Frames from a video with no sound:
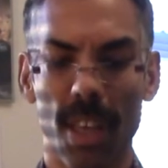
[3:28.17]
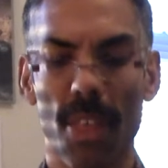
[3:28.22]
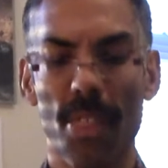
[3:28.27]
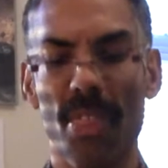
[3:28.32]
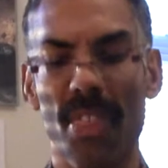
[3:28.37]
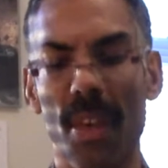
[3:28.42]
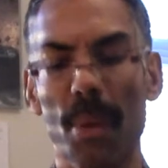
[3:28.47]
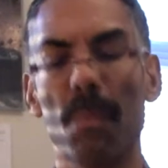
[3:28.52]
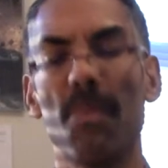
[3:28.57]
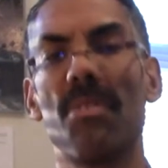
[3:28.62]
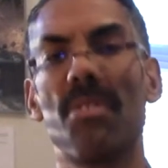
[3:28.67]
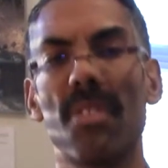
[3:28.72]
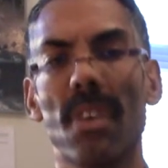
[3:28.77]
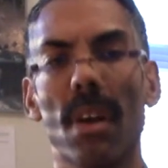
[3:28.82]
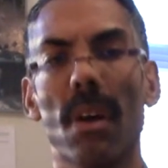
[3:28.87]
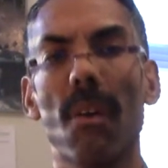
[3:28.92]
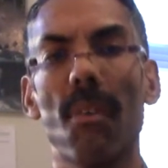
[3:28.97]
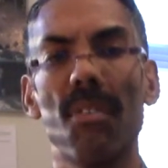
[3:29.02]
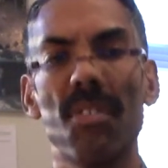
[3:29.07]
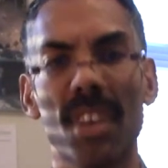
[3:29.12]

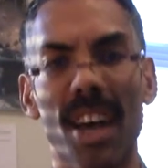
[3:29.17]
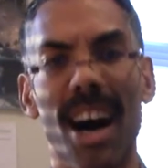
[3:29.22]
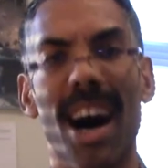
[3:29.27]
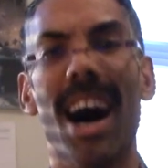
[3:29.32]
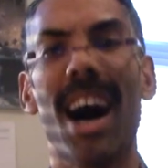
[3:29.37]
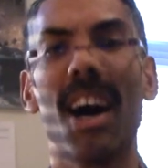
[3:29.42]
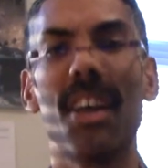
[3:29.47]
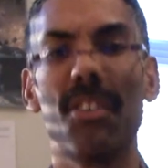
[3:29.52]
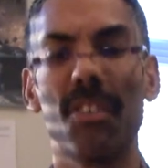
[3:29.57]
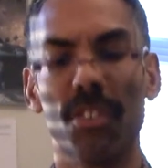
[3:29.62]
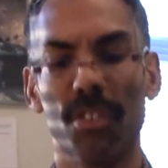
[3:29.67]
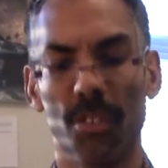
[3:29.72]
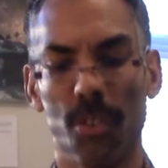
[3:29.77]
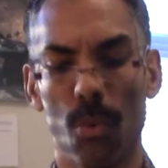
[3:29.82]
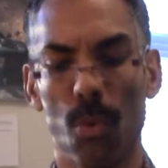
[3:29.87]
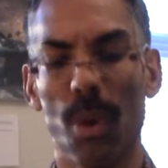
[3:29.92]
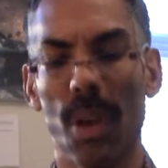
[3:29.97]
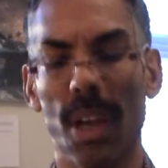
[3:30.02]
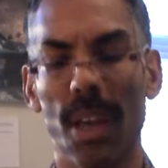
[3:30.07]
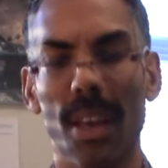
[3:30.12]
themselves on
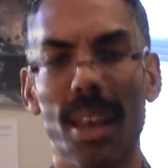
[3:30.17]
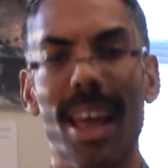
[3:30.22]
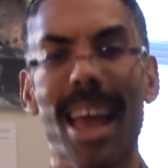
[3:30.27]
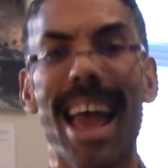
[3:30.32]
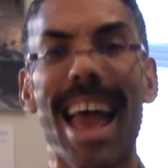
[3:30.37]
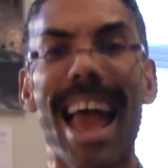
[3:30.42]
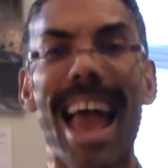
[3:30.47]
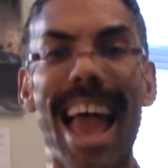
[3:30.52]
screen